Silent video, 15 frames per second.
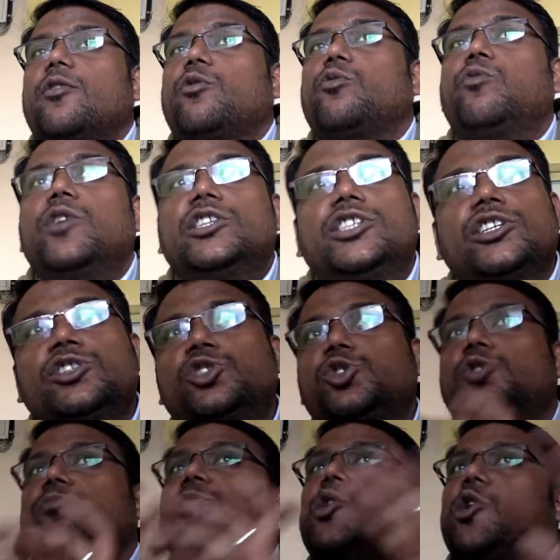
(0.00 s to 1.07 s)
vision
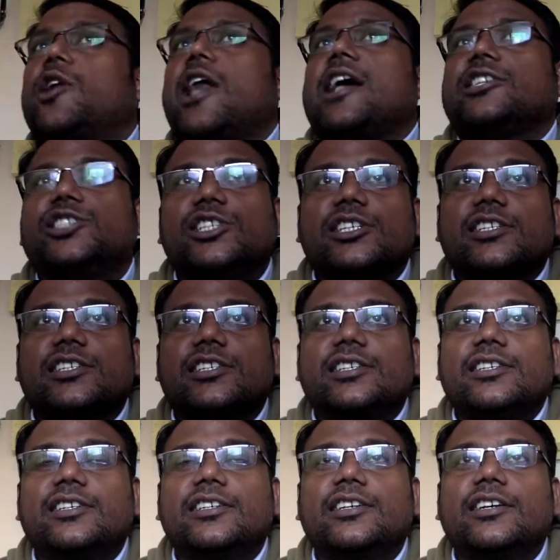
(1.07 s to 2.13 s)
should be
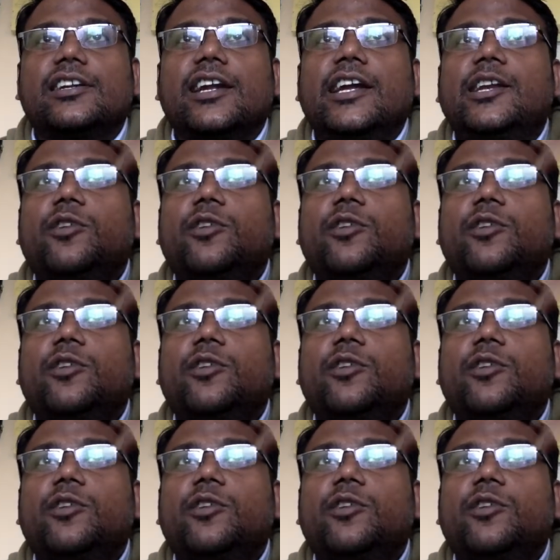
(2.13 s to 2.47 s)
audacious, right?